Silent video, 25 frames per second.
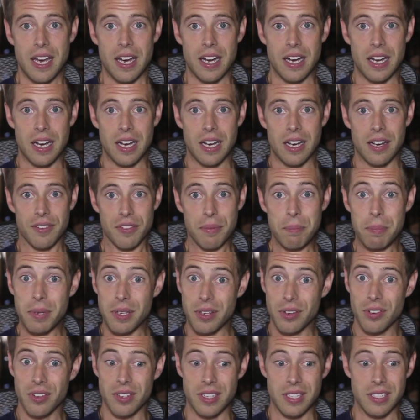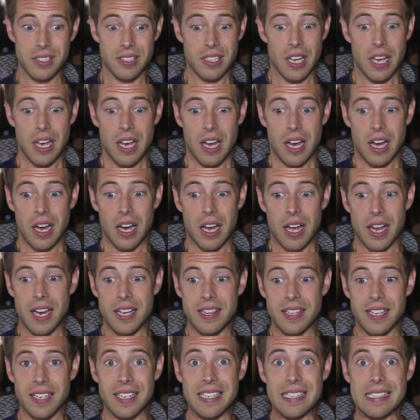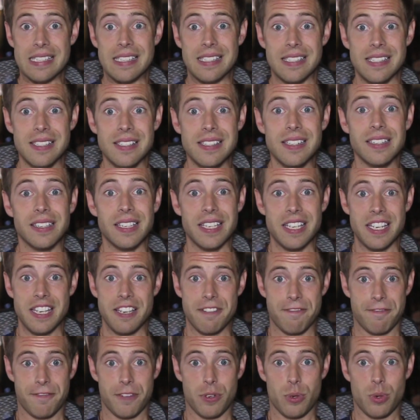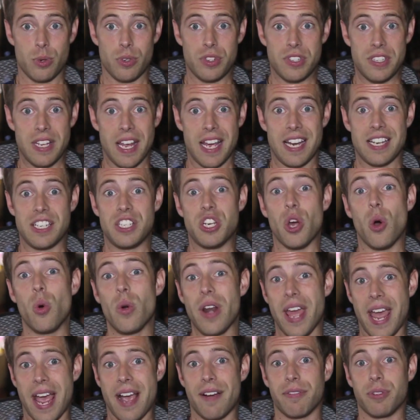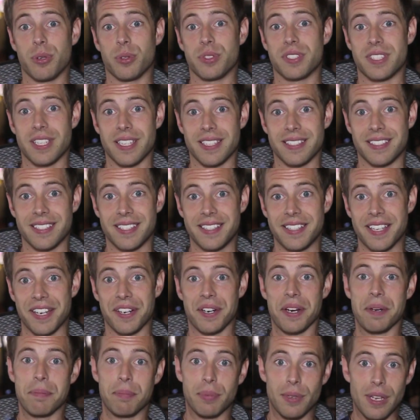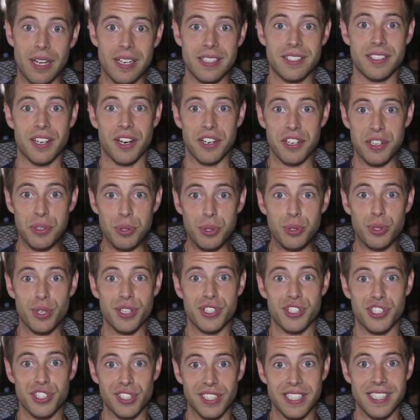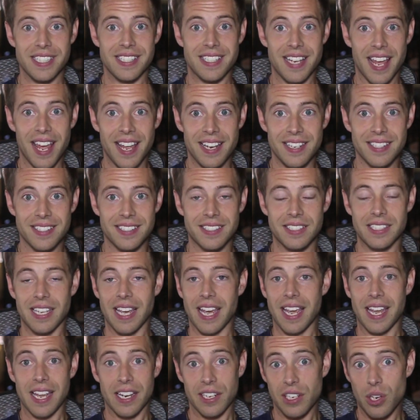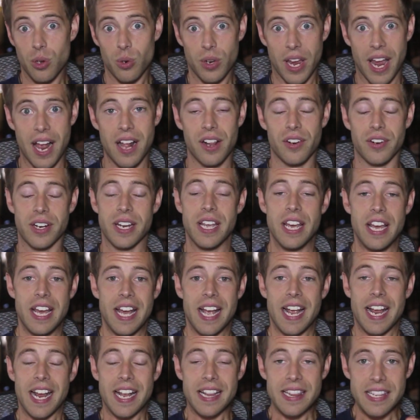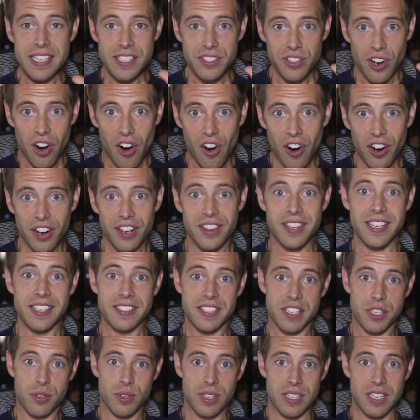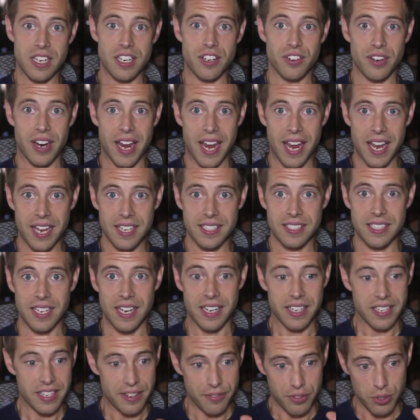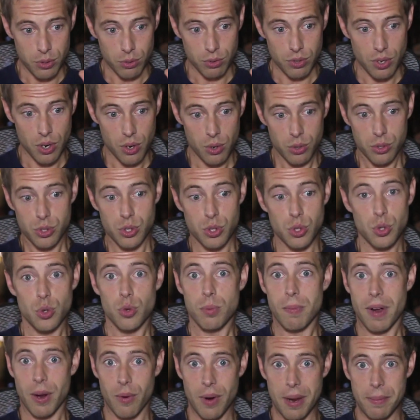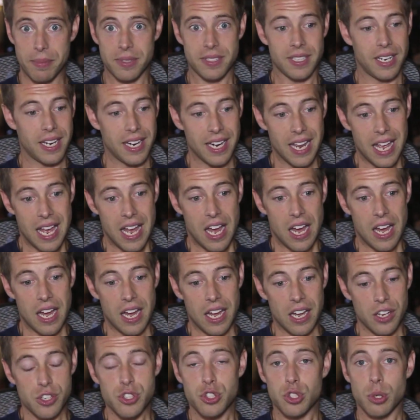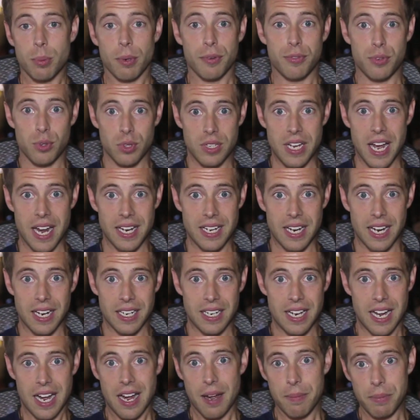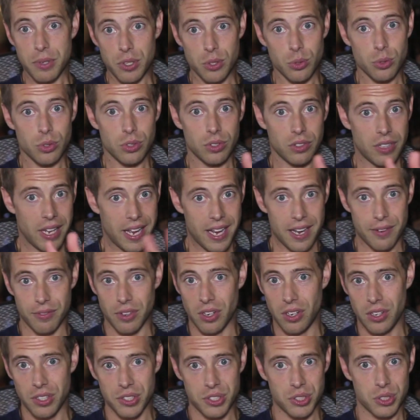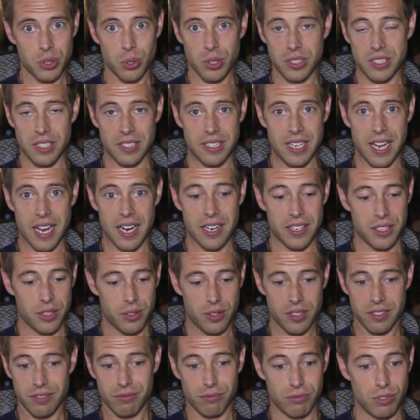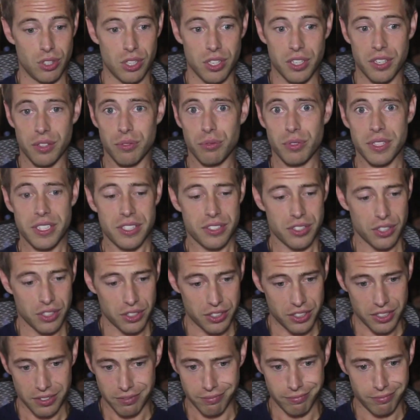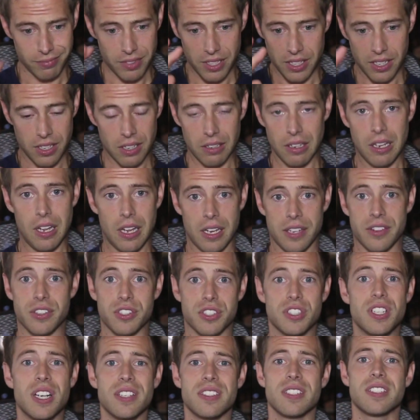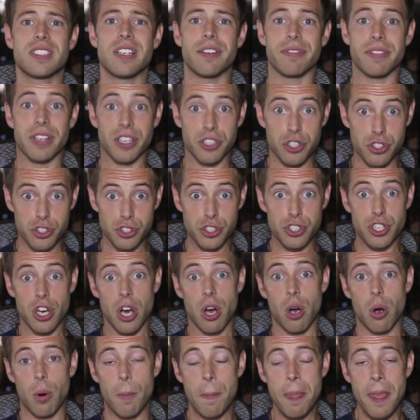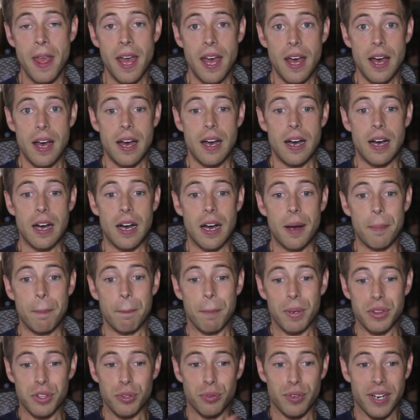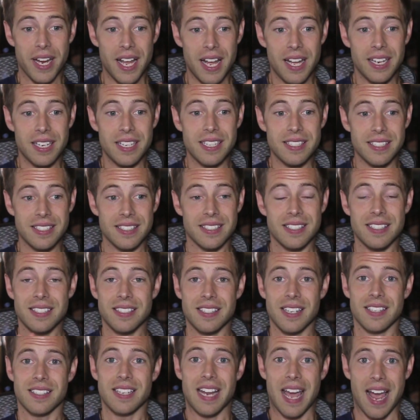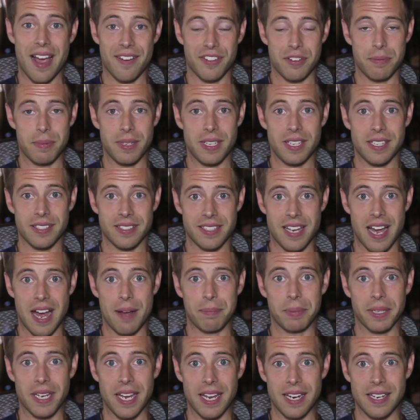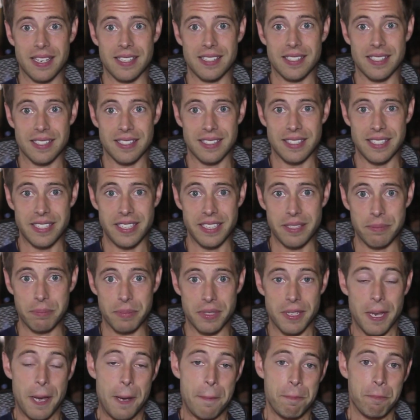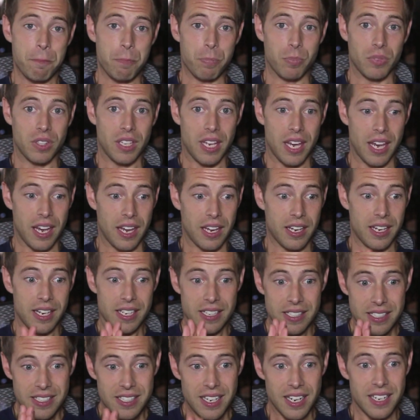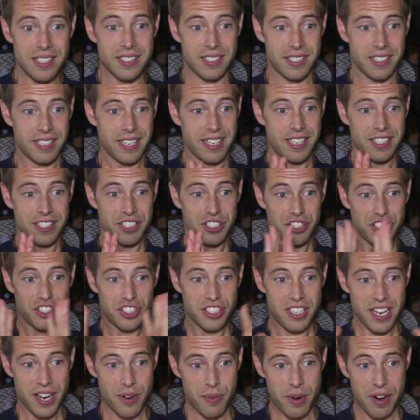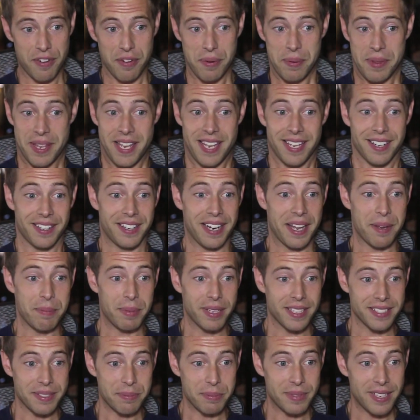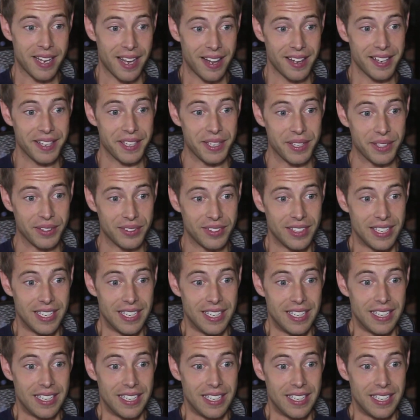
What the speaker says: of impurities, and then consistently eat foods that don't have those things in there, and plus are nutritionally dense, okay, and low calorie. And these are things that you can get your hands on. And if you go to my website, superfoodguy.com, you will have all sorts of data you can look and research, and there's tons of stuff there. Just go. But the reality is this doesn't have to be as complicated as it seems, okay? It doesn't, and just stay away from the internet, because I'm telling you,